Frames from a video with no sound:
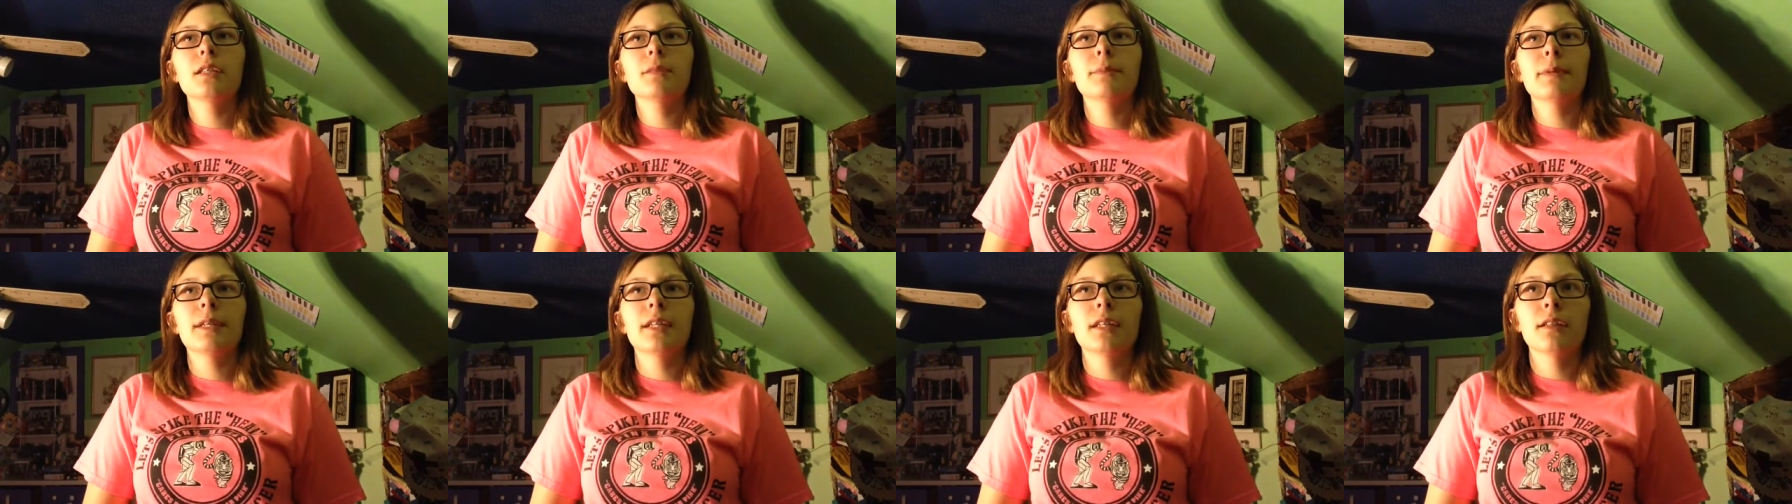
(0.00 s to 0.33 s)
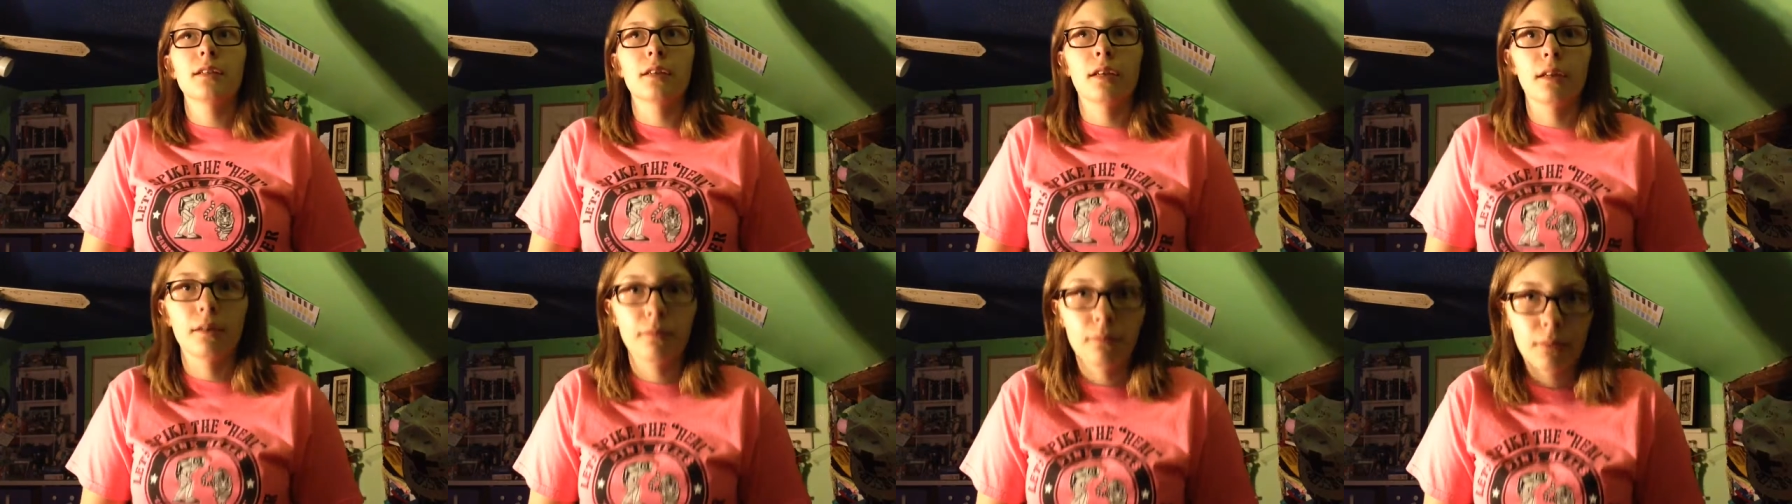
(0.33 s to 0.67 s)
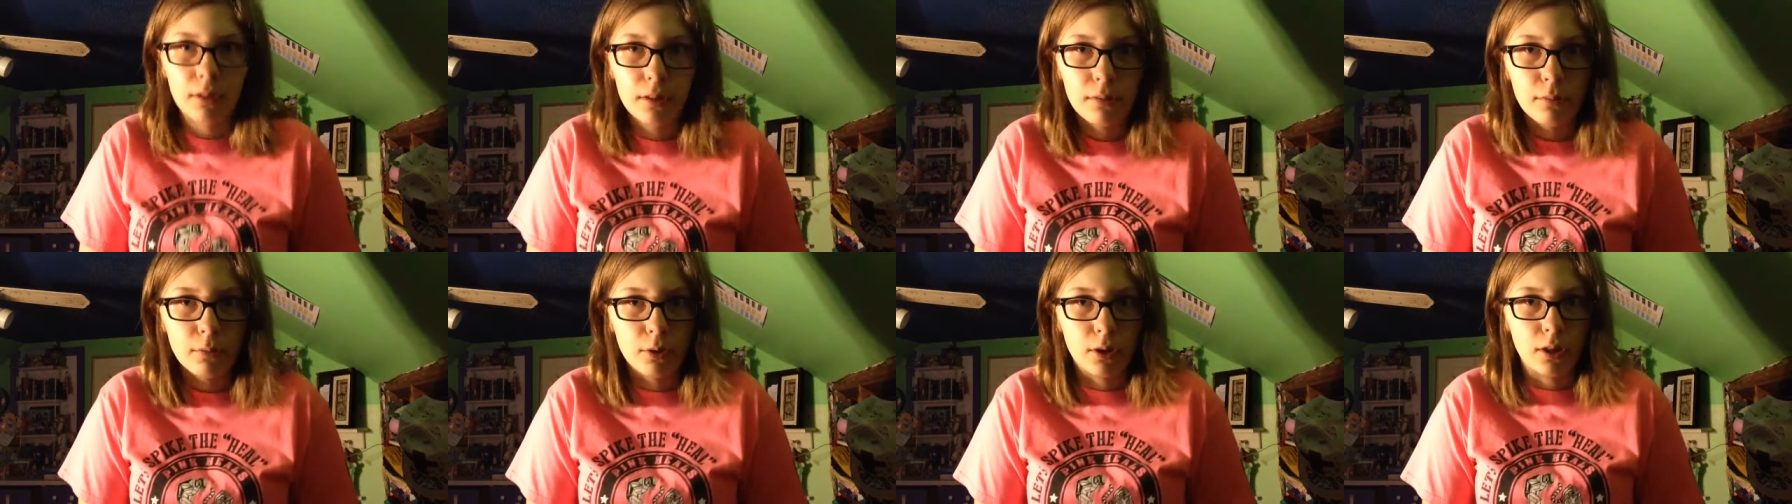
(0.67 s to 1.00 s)
spending time
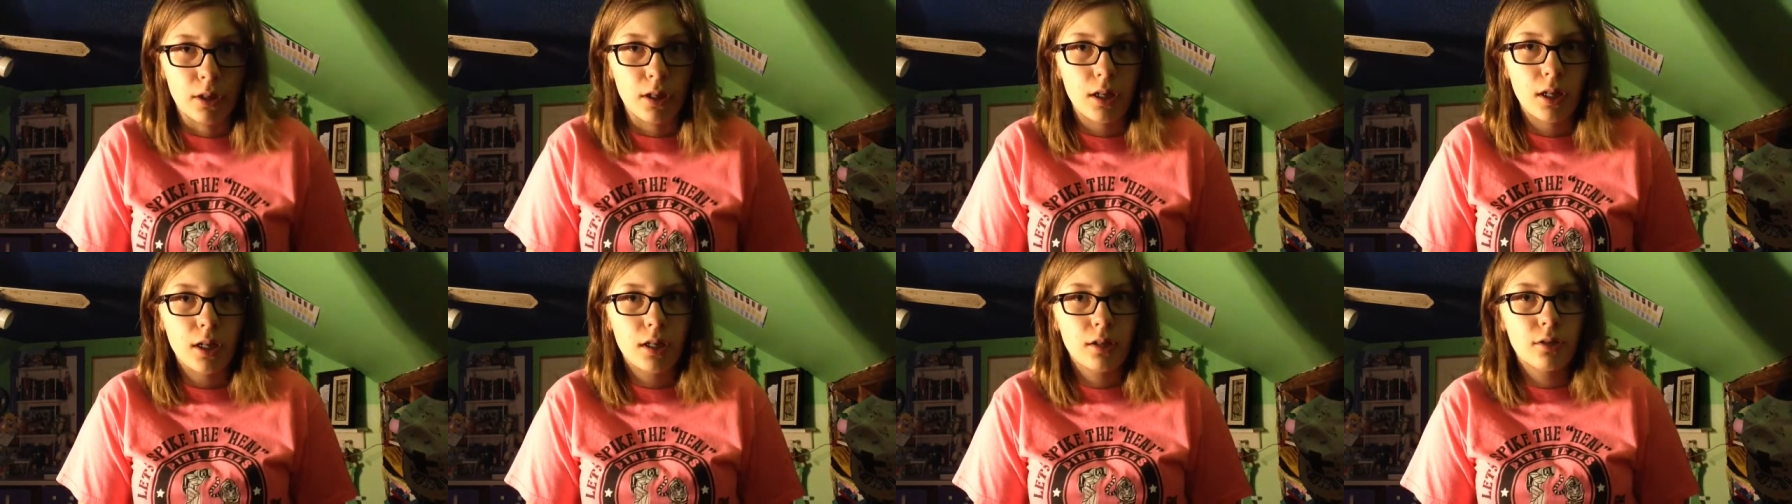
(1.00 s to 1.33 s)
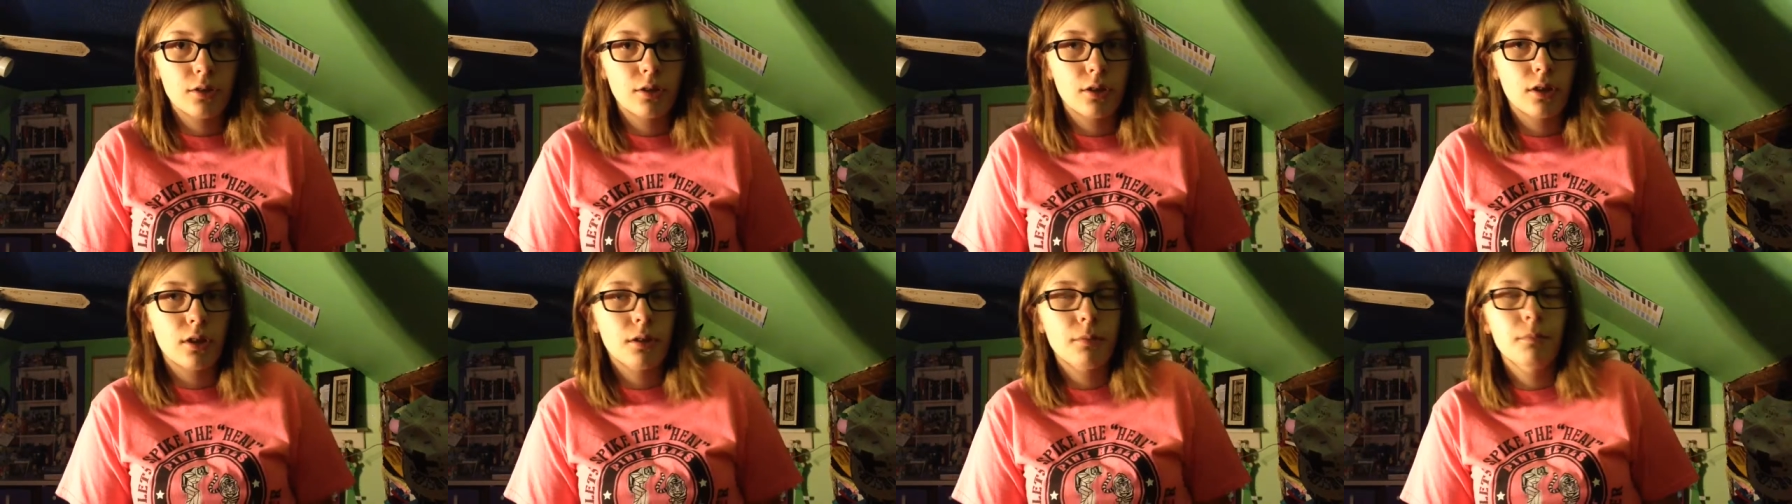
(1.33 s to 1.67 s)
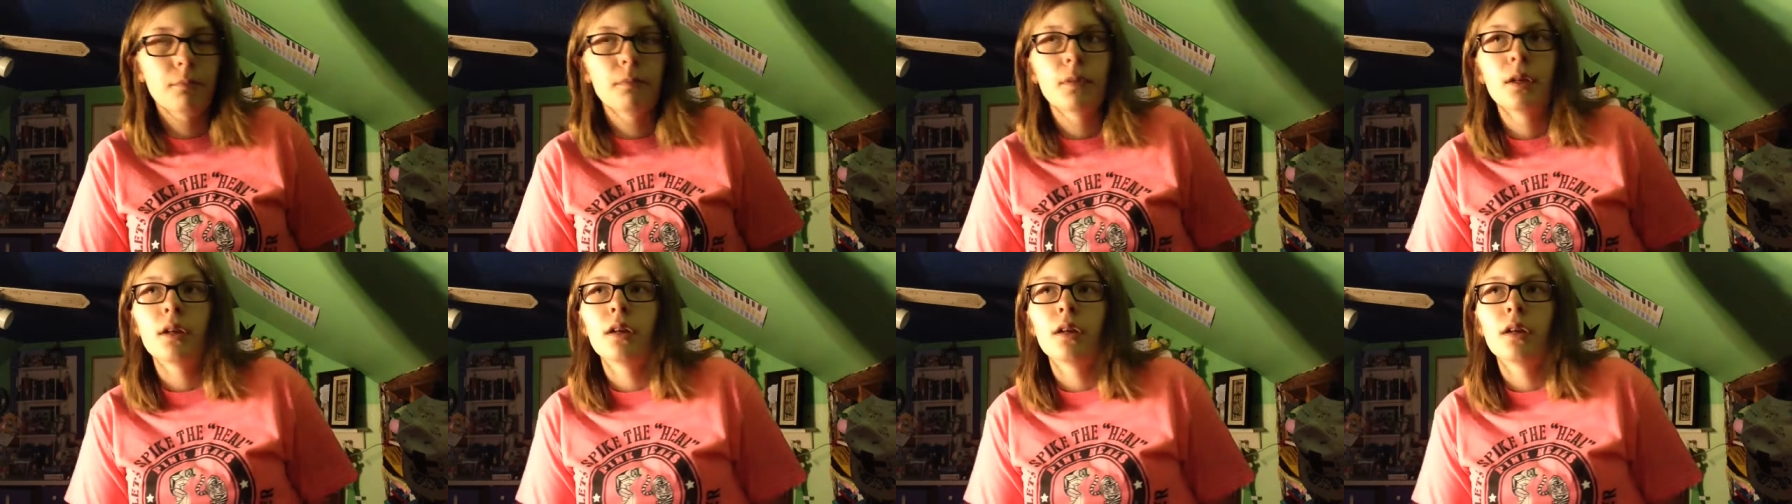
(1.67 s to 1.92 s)
with more nature,